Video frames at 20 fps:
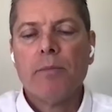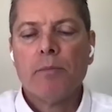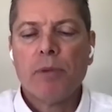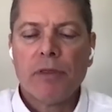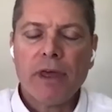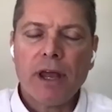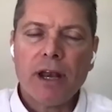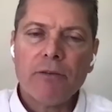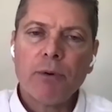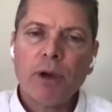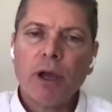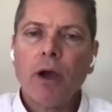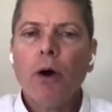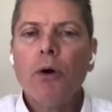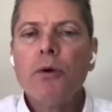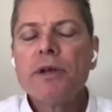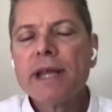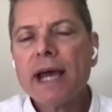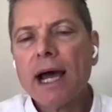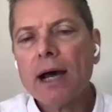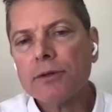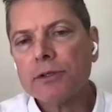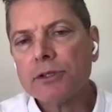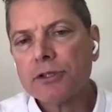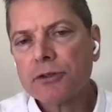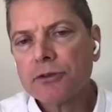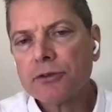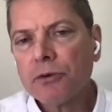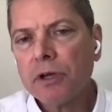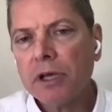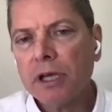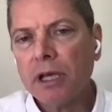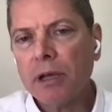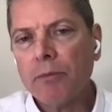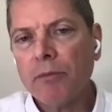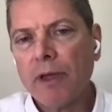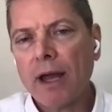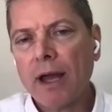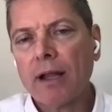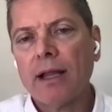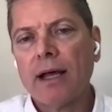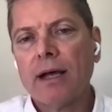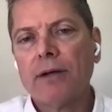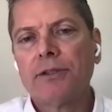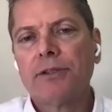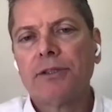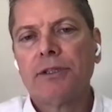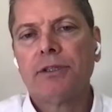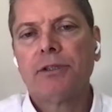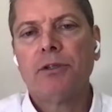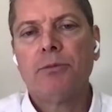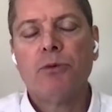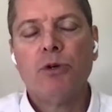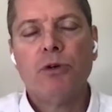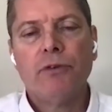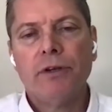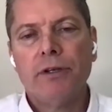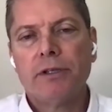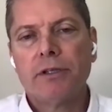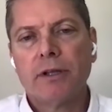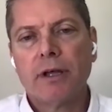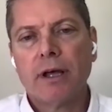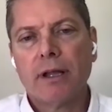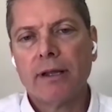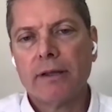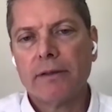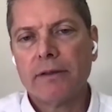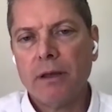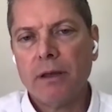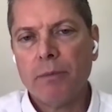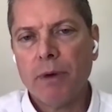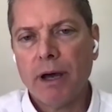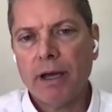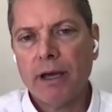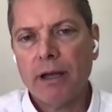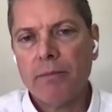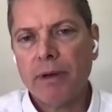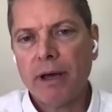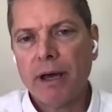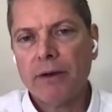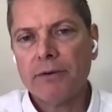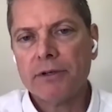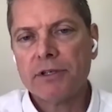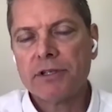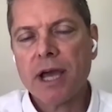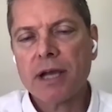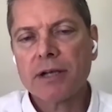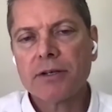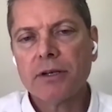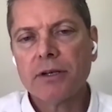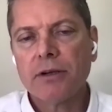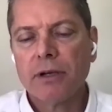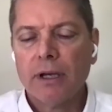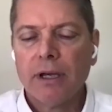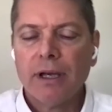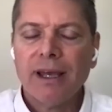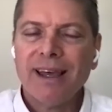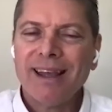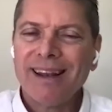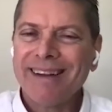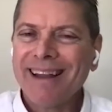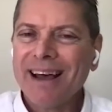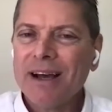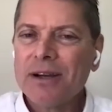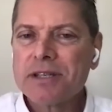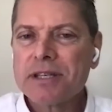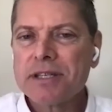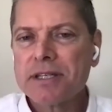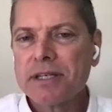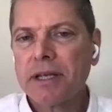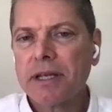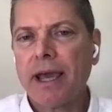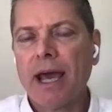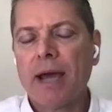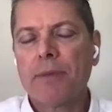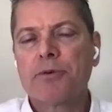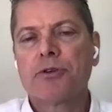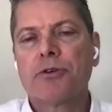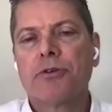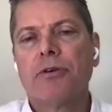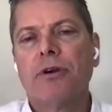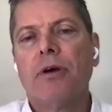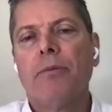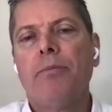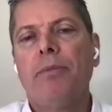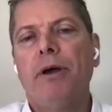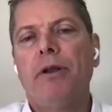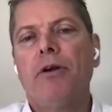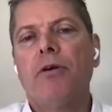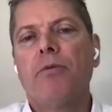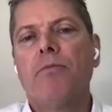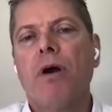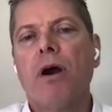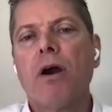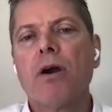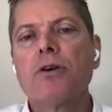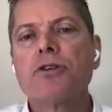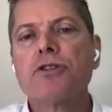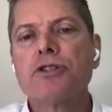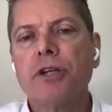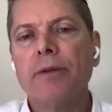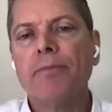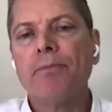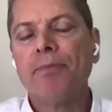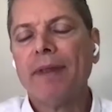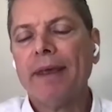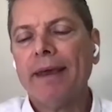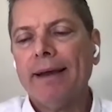But then if we go downstream, that allows us to move into the lithium-ion battery sector. It allows us to capture a better margin.